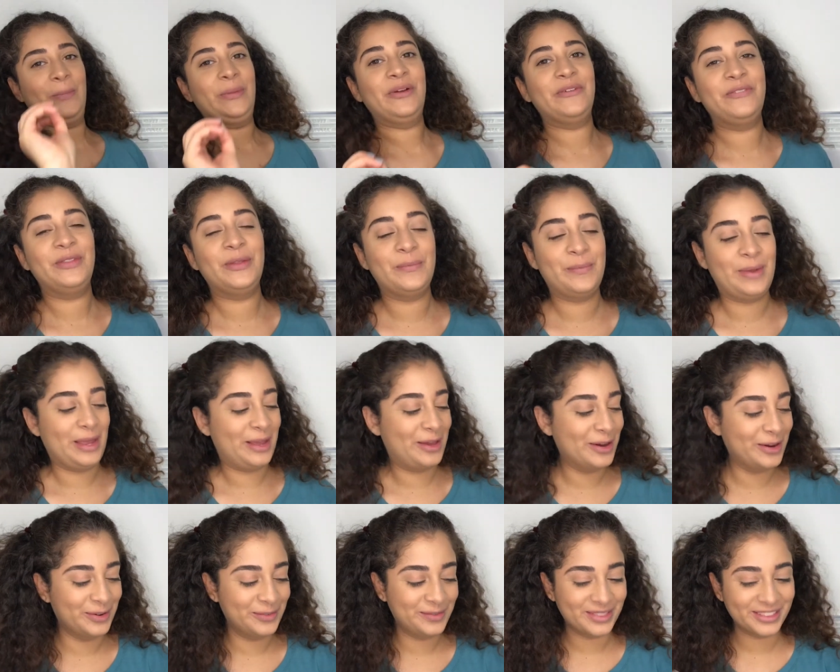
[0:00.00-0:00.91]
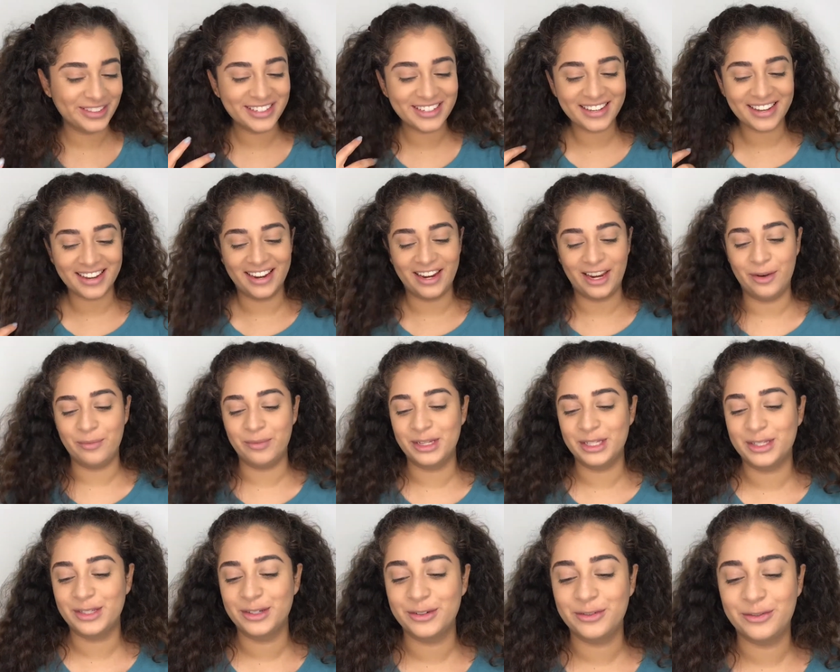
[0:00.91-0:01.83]
the makeup look. I hate
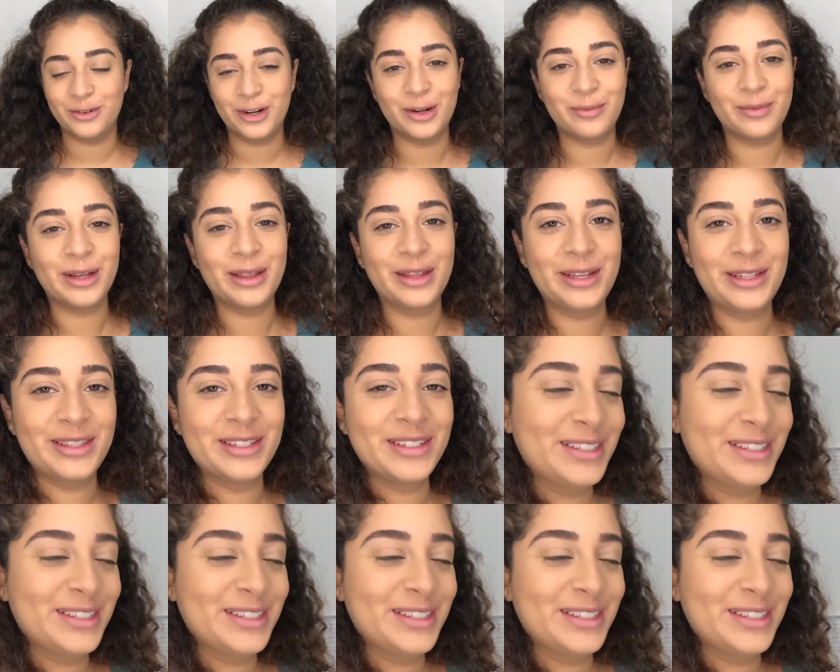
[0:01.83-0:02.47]
myself. Why am I like